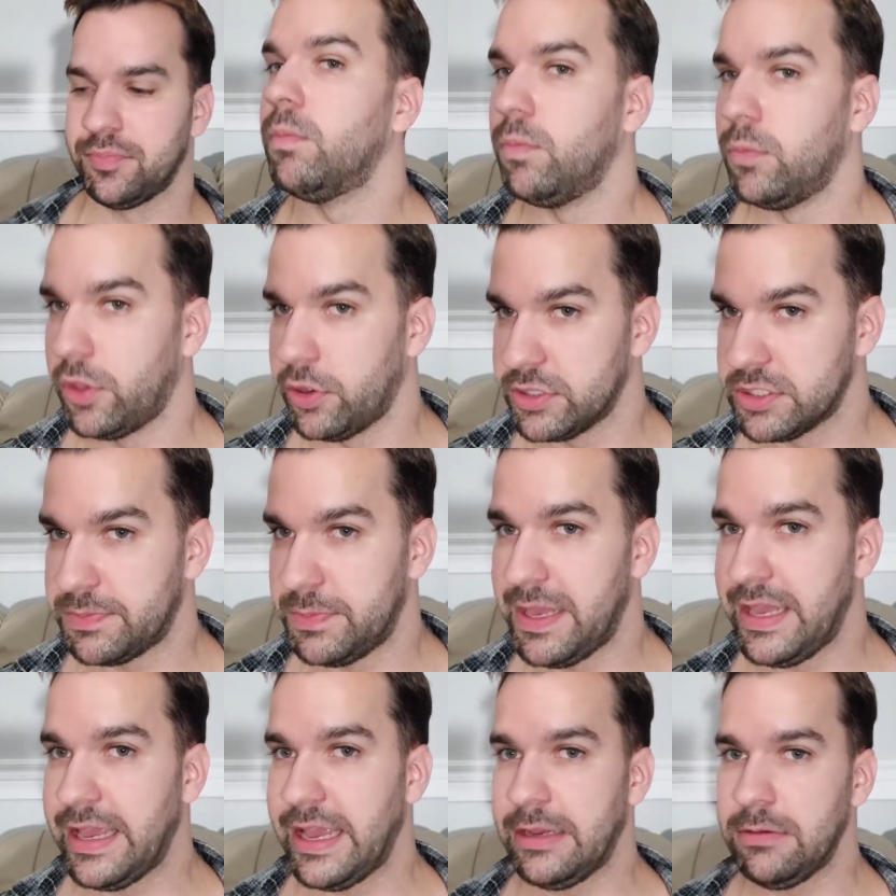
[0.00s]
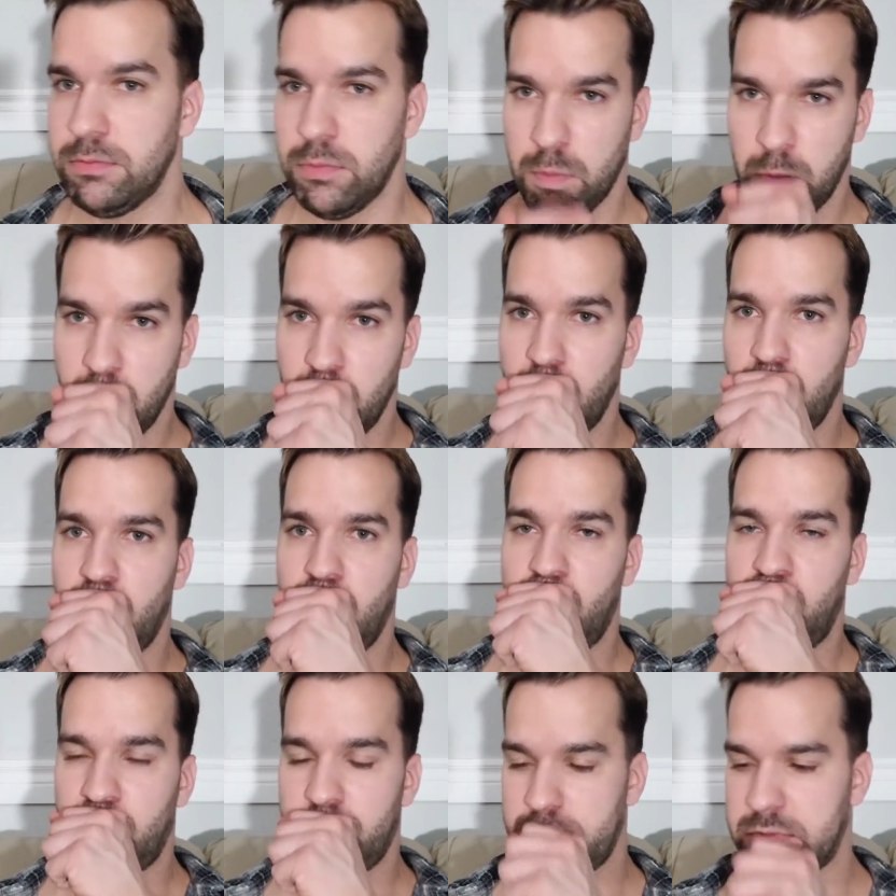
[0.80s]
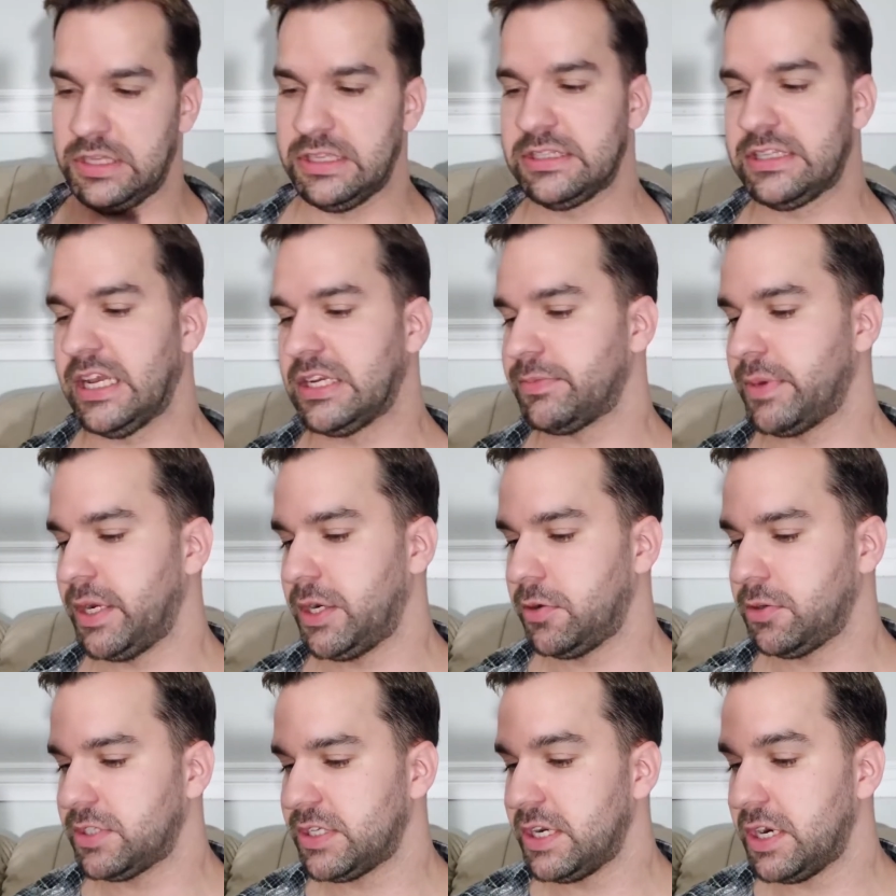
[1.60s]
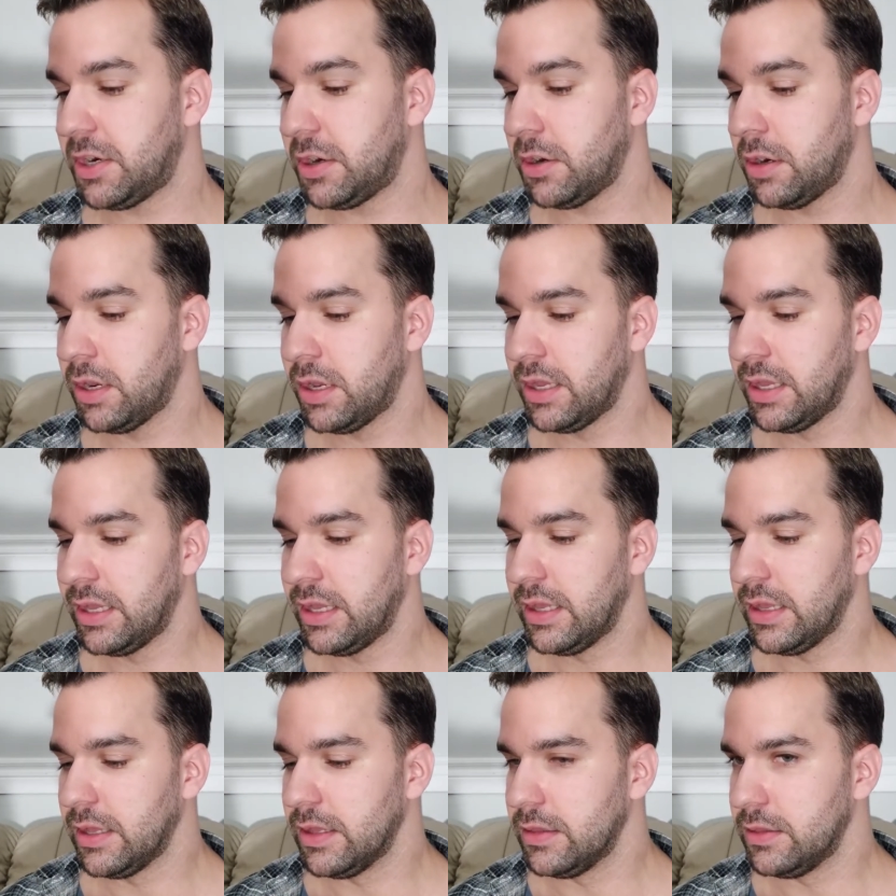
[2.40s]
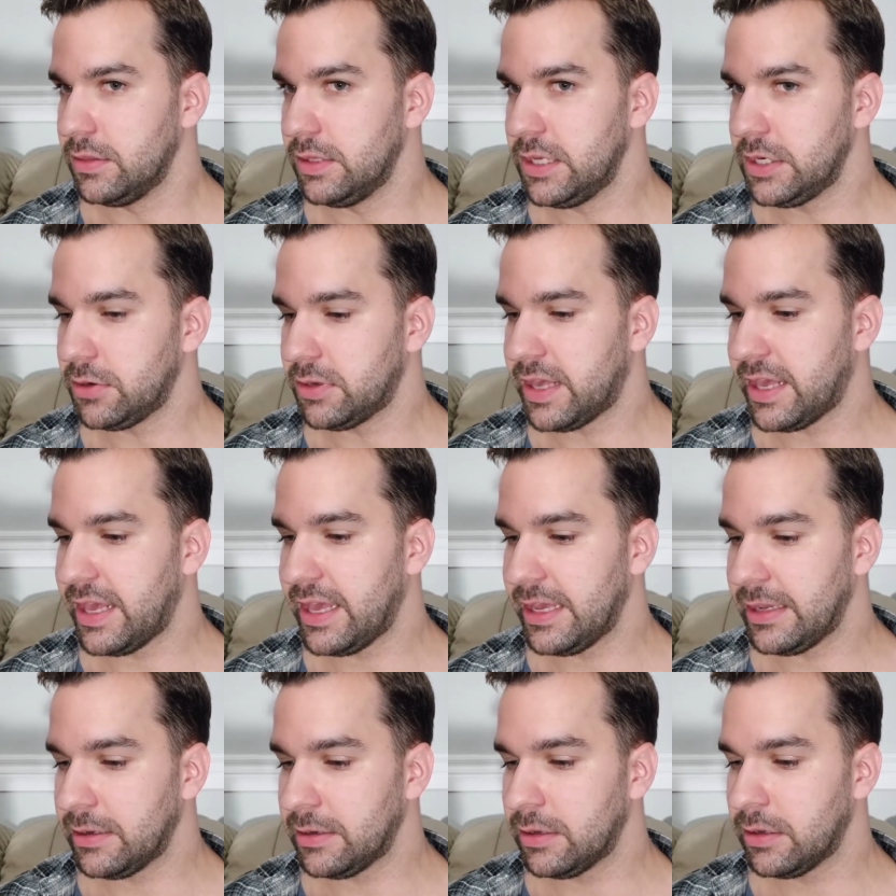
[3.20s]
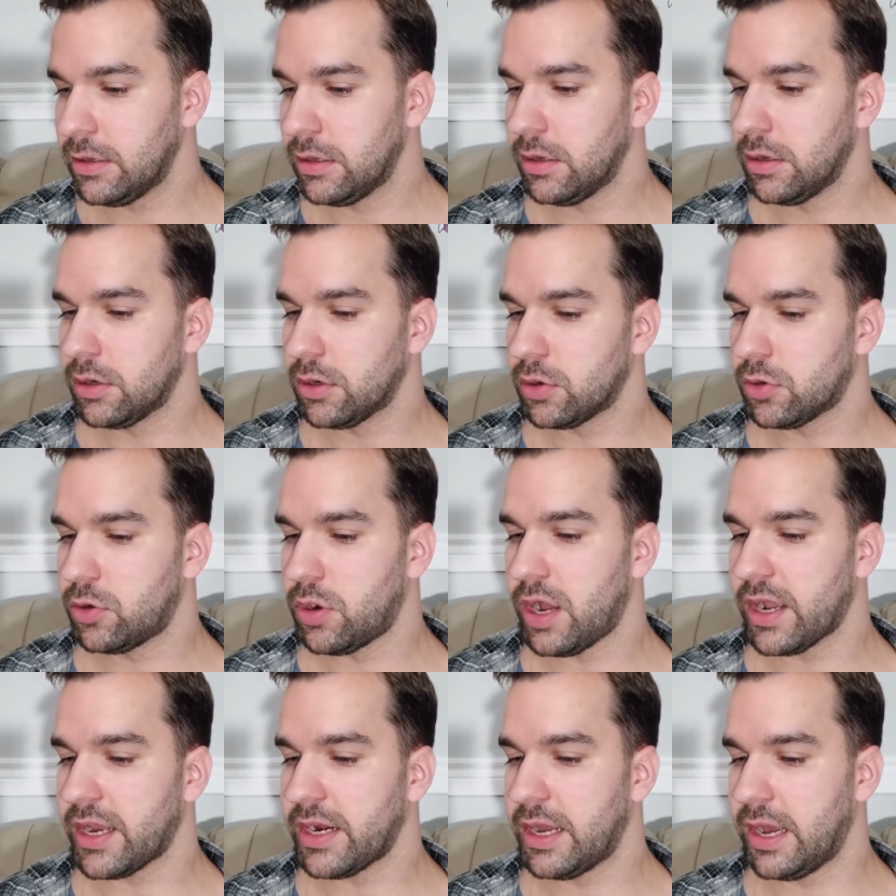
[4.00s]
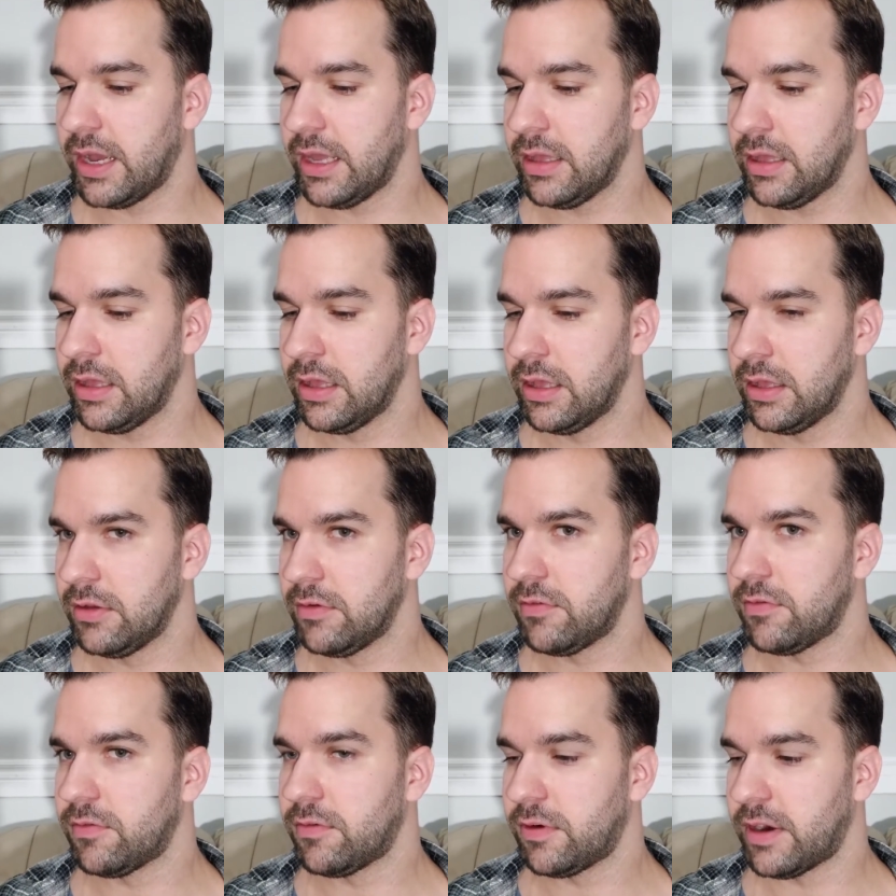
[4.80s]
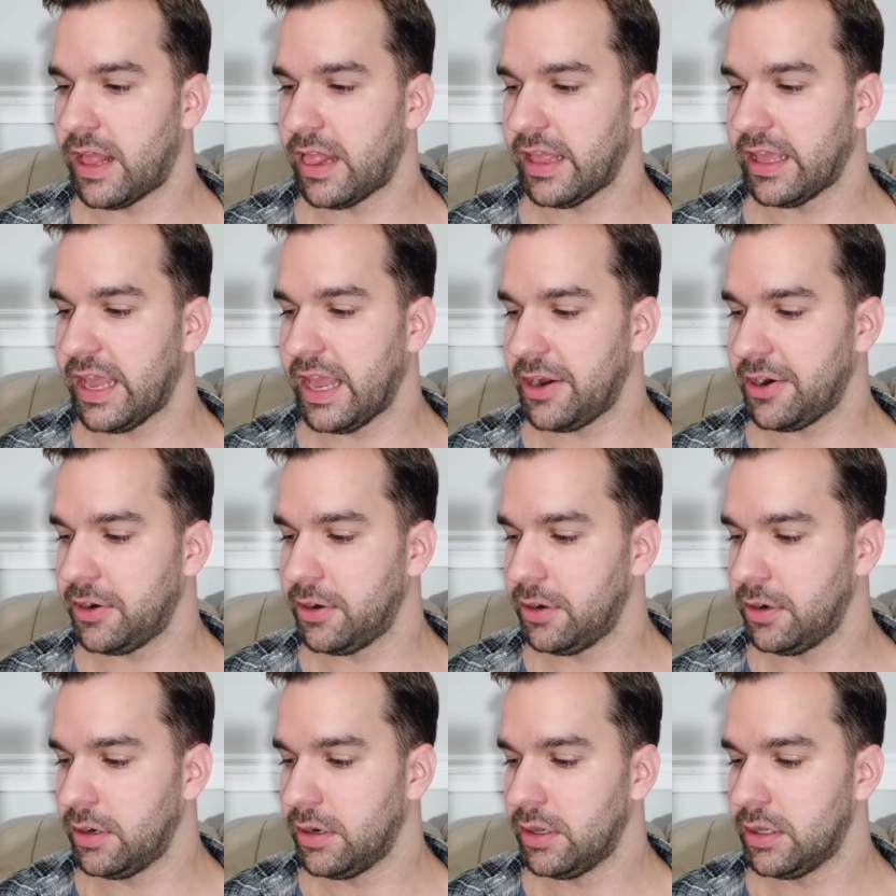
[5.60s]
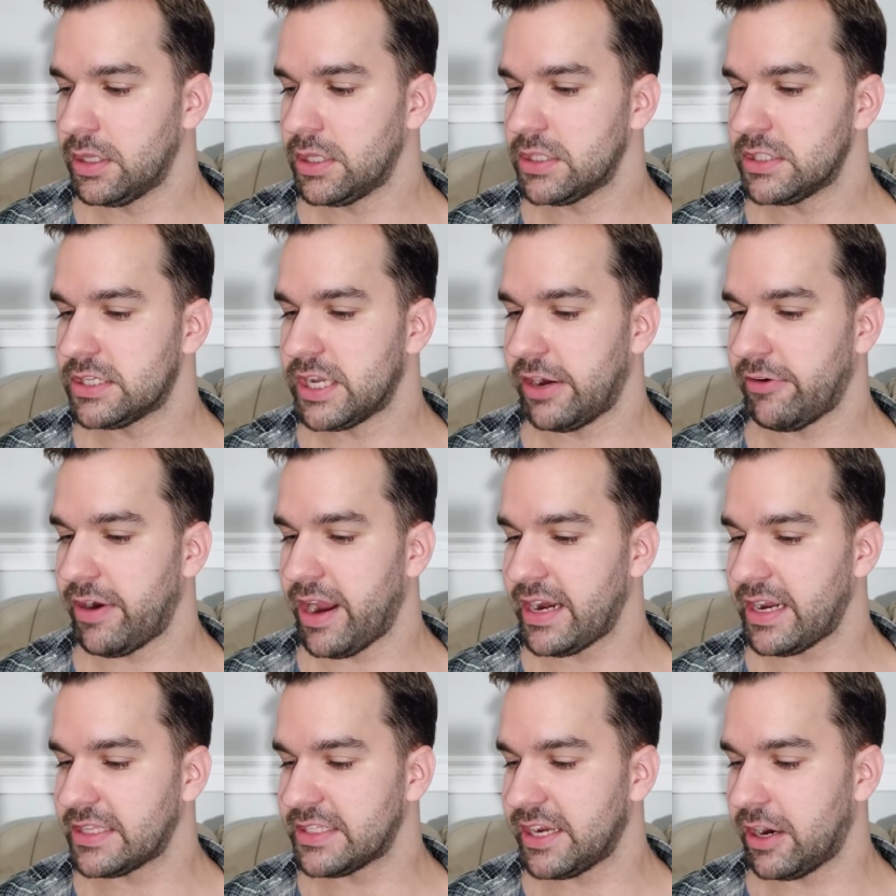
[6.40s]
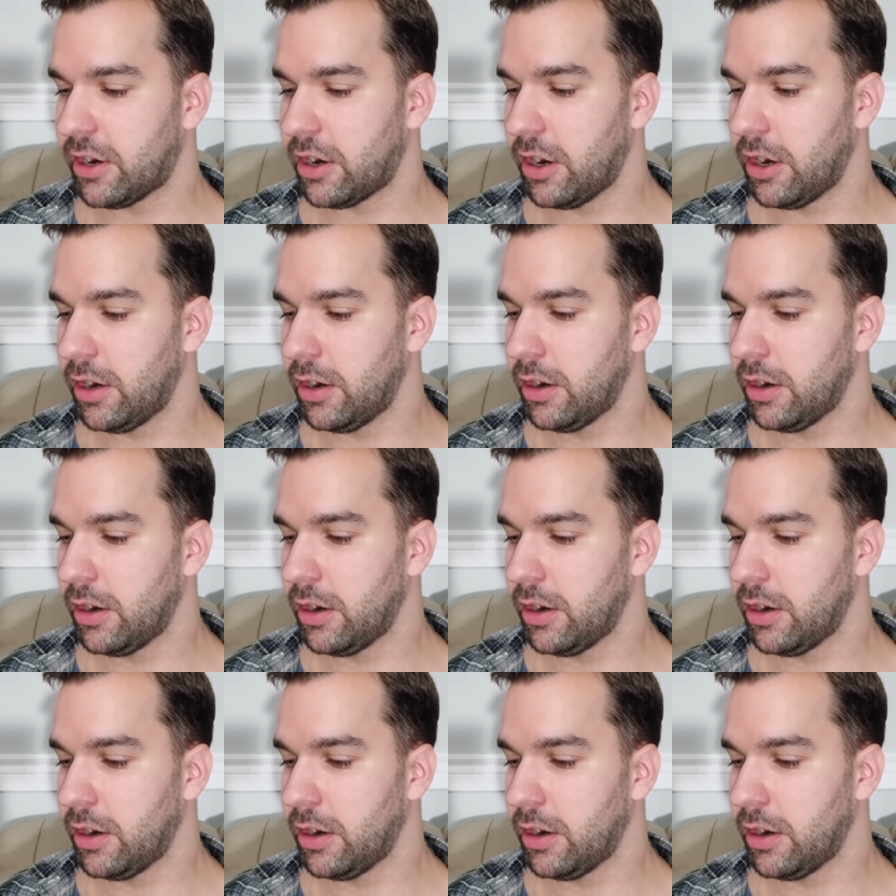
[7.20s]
Those being, you take my notes here, Nidoking, Croconaw, Feraligatr, Tyranitar,